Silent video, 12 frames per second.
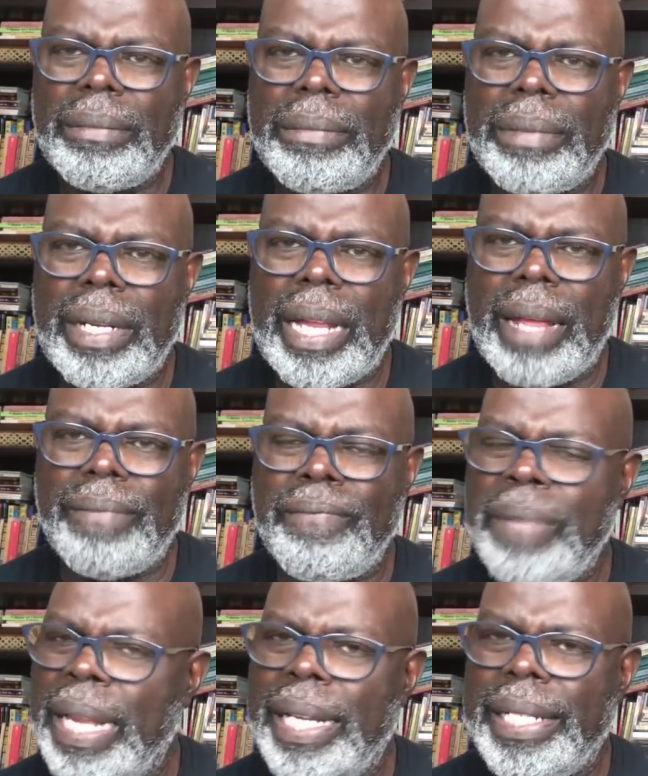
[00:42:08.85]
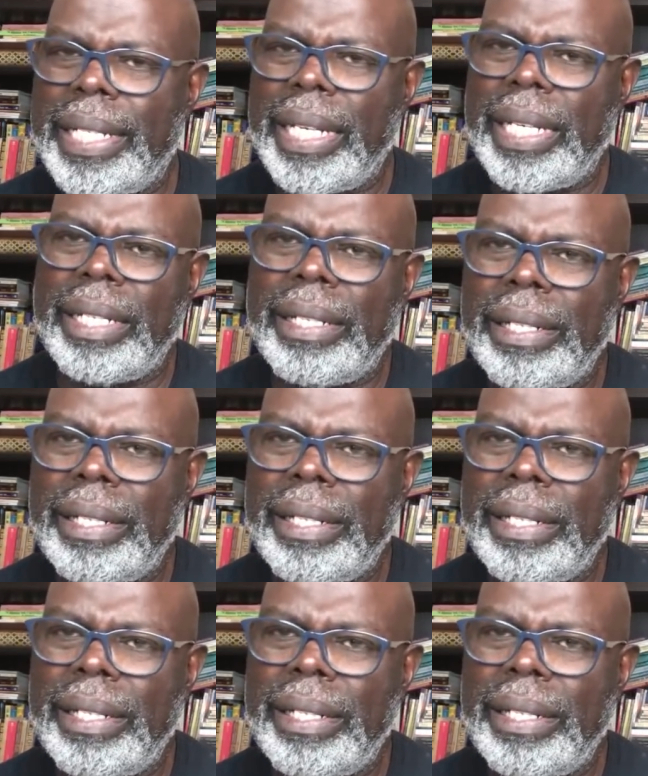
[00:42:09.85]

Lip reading: but I'm militant.